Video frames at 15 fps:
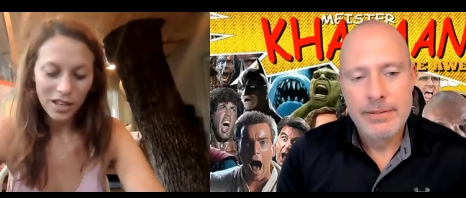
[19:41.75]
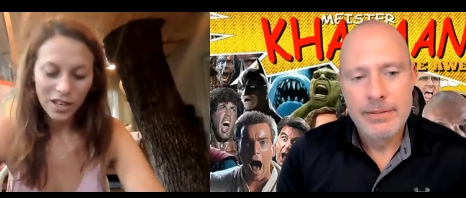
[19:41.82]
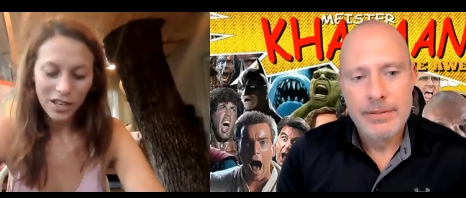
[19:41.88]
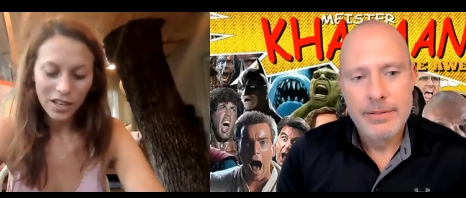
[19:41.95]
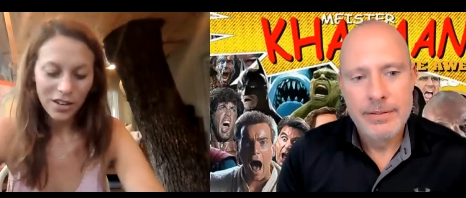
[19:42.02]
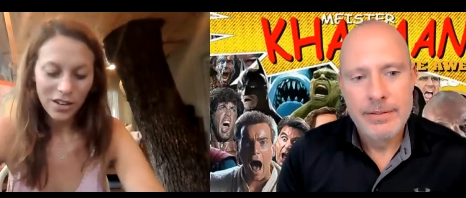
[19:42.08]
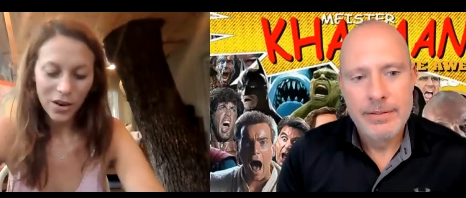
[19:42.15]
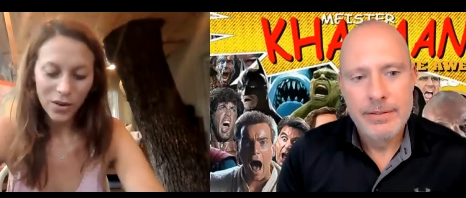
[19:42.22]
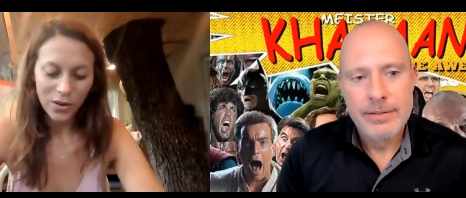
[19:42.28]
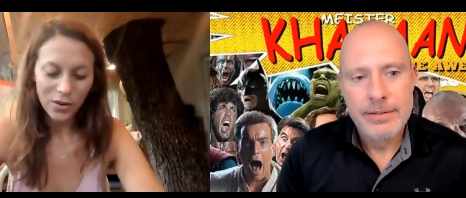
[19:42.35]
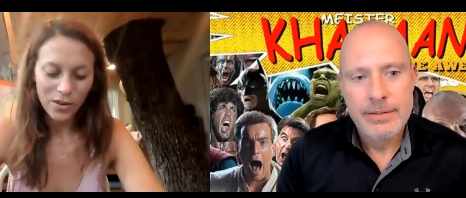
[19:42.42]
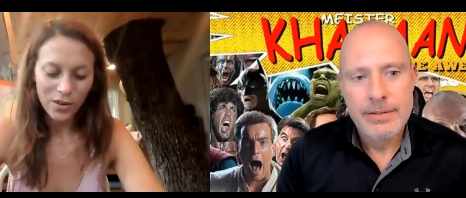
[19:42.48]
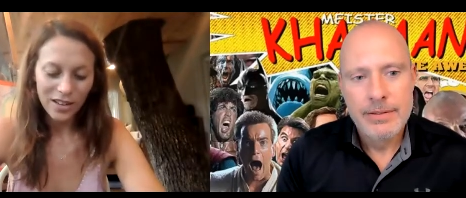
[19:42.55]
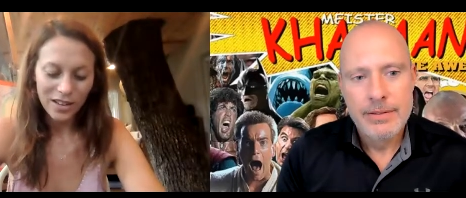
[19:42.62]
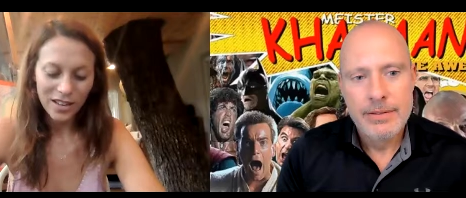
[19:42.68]
Speaker 1: you know
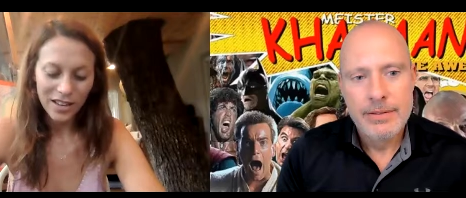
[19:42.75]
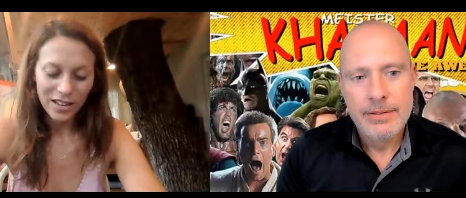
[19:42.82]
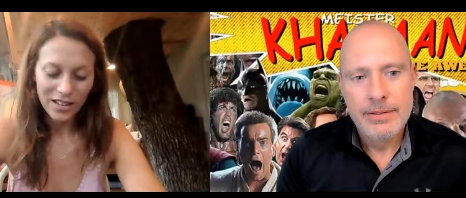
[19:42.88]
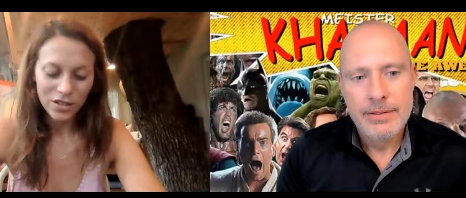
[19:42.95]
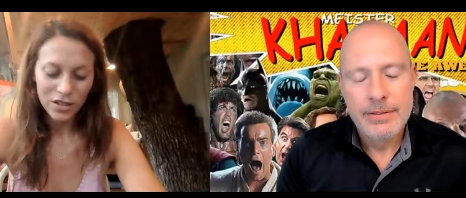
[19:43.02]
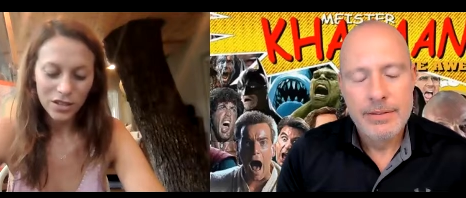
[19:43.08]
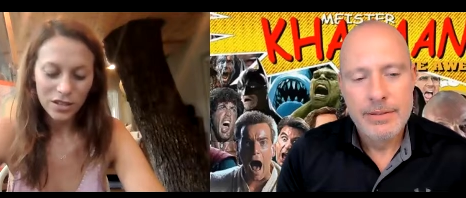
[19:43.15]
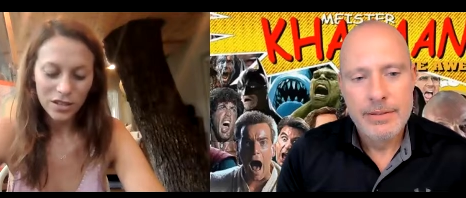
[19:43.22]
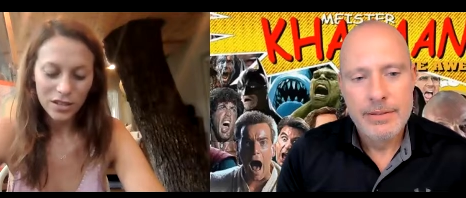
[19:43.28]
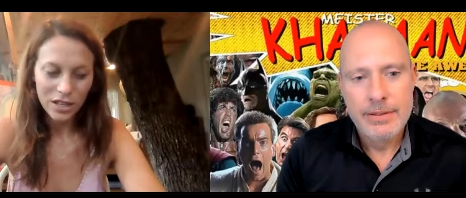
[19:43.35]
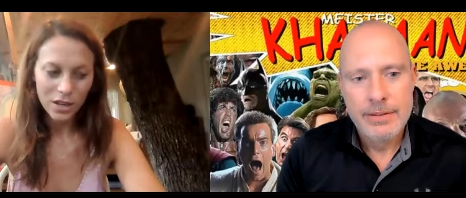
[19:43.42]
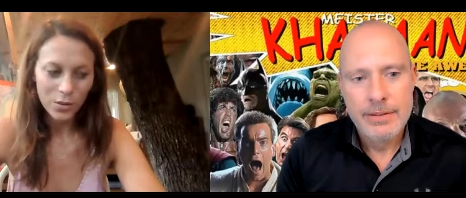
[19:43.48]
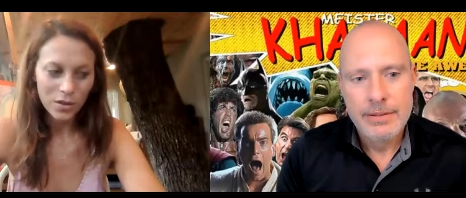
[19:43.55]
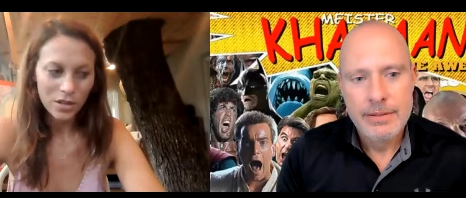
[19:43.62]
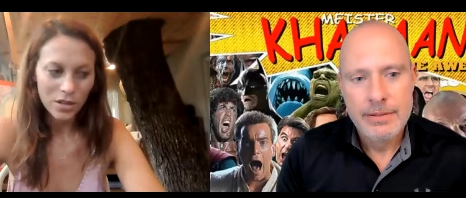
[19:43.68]
and just
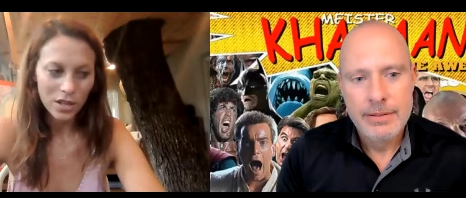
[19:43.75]
he was